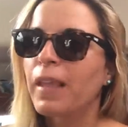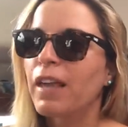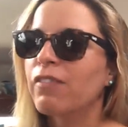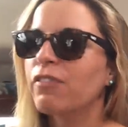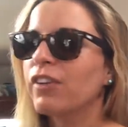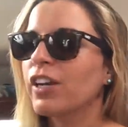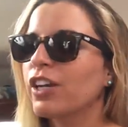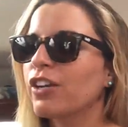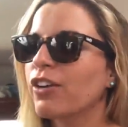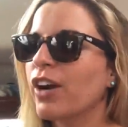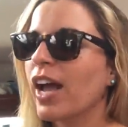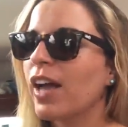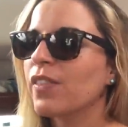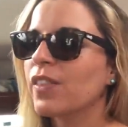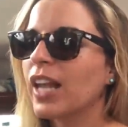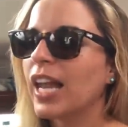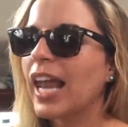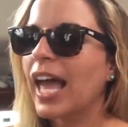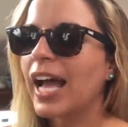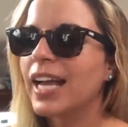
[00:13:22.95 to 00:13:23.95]
figure out the
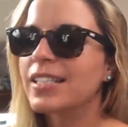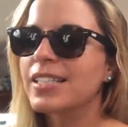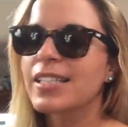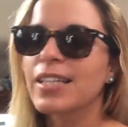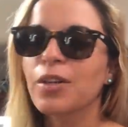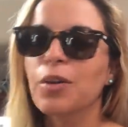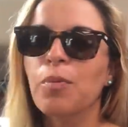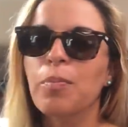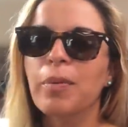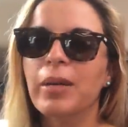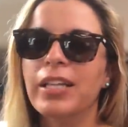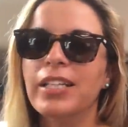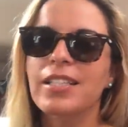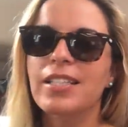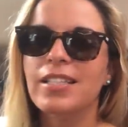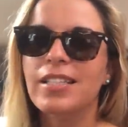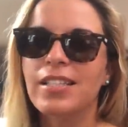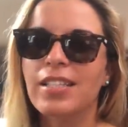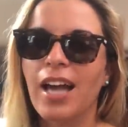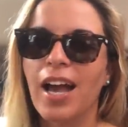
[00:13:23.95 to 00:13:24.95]
last little
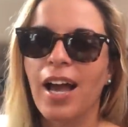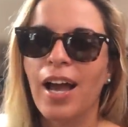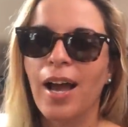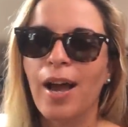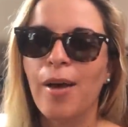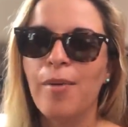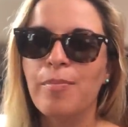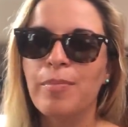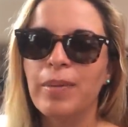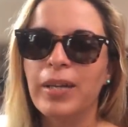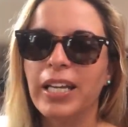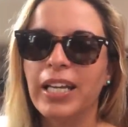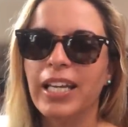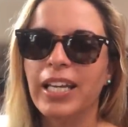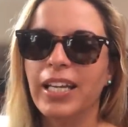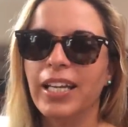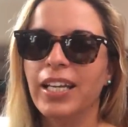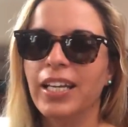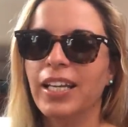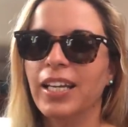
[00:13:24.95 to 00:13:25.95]
bits um,
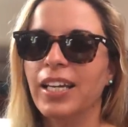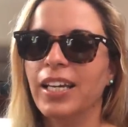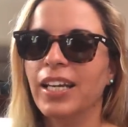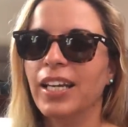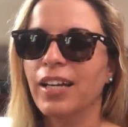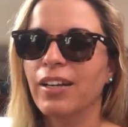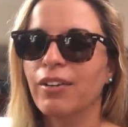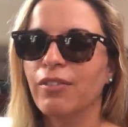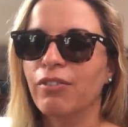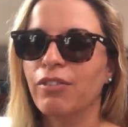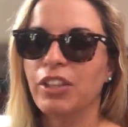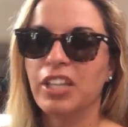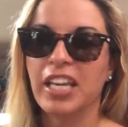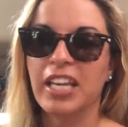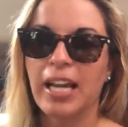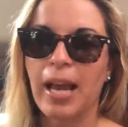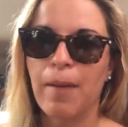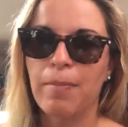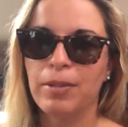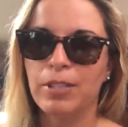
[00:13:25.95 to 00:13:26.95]
in for the
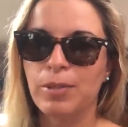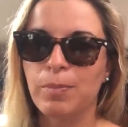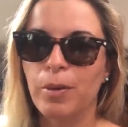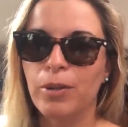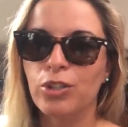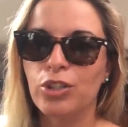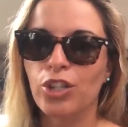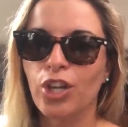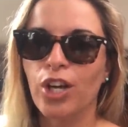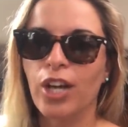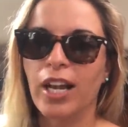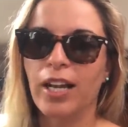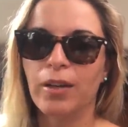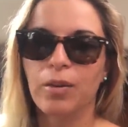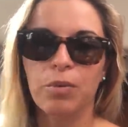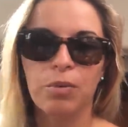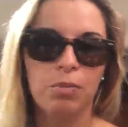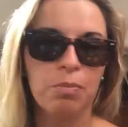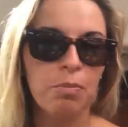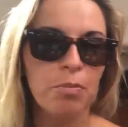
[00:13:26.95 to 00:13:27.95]
Annapolis Boat Show, like
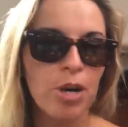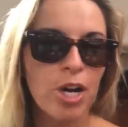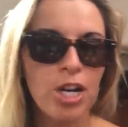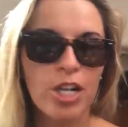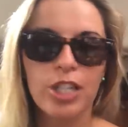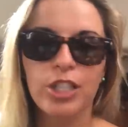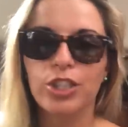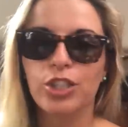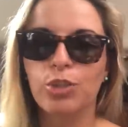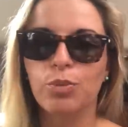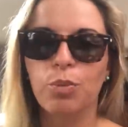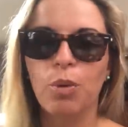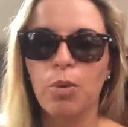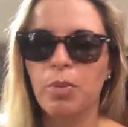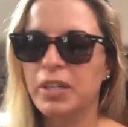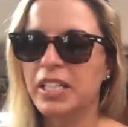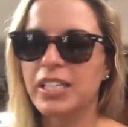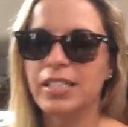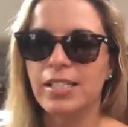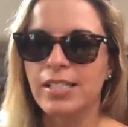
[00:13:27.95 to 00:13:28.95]
merch, what we
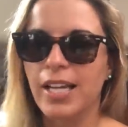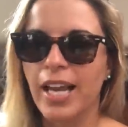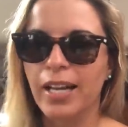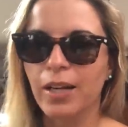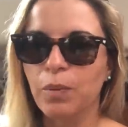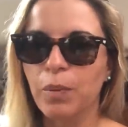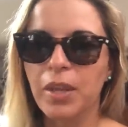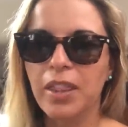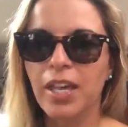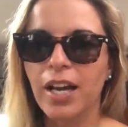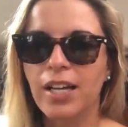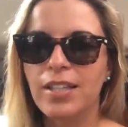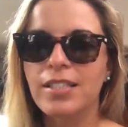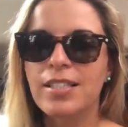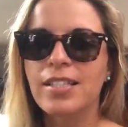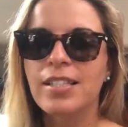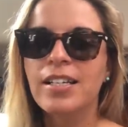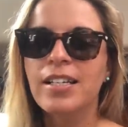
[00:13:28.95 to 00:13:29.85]
need to take with us.